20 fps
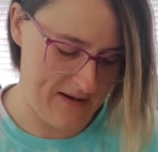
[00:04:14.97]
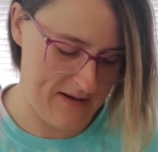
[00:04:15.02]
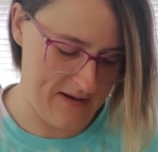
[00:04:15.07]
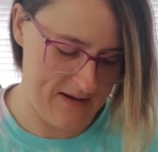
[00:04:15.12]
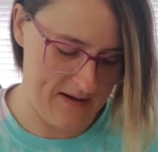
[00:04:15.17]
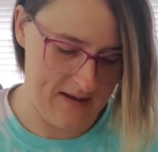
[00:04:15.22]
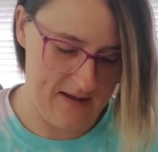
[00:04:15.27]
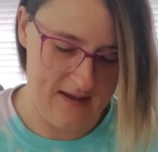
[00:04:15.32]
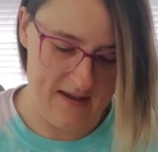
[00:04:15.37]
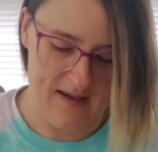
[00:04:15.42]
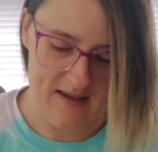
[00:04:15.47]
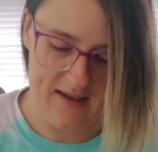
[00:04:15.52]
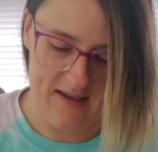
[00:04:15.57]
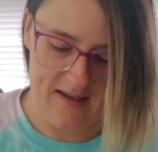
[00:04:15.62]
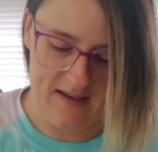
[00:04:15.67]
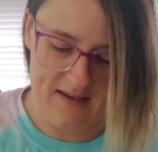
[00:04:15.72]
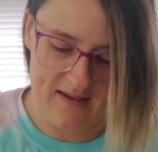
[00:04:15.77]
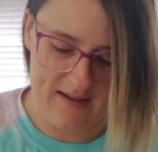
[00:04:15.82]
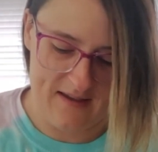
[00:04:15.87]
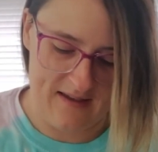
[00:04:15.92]

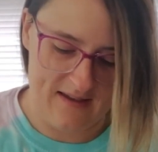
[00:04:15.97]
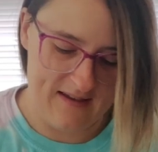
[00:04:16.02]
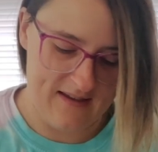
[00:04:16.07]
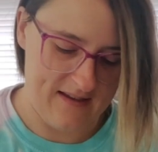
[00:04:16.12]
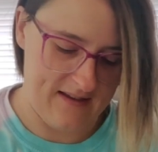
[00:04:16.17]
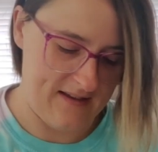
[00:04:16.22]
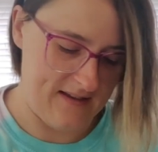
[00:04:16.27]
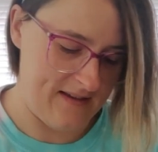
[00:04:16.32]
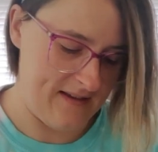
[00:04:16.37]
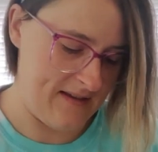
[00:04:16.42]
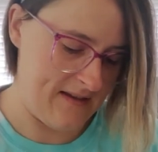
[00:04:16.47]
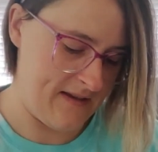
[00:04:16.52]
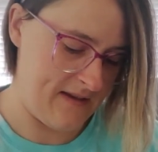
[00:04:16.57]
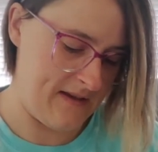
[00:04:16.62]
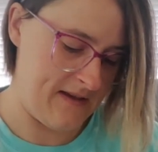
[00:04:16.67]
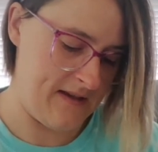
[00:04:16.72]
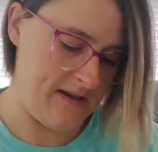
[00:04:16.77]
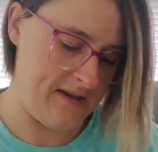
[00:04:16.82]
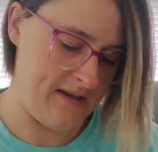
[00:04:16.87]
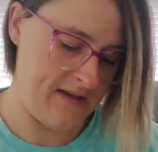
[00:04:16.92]

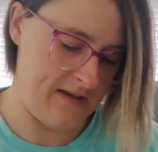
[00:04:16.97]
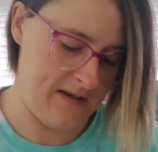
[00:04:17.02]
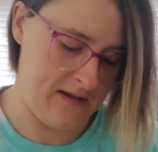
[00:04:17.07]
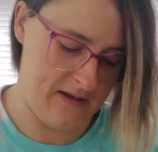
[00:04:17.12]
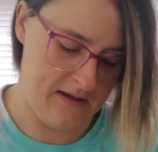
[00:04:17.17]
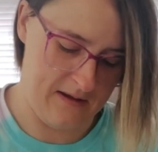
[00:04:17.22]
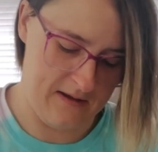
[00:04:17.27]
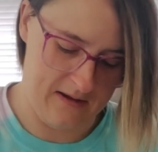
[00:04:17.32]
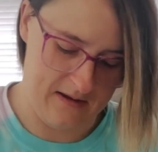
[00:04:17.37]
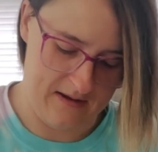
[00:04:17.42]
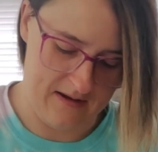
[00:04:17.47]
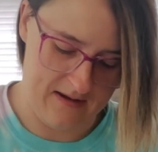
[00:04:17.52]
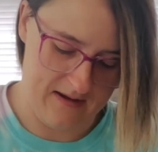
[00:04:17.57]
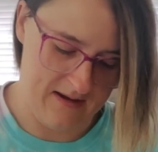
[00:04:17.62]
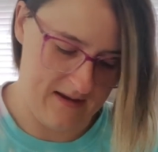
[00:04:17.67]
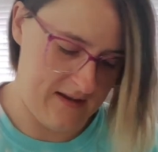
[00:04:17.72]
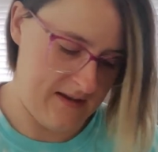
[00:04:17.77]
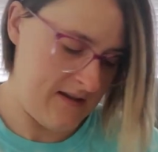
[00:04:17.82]
No one is speaking in this clip.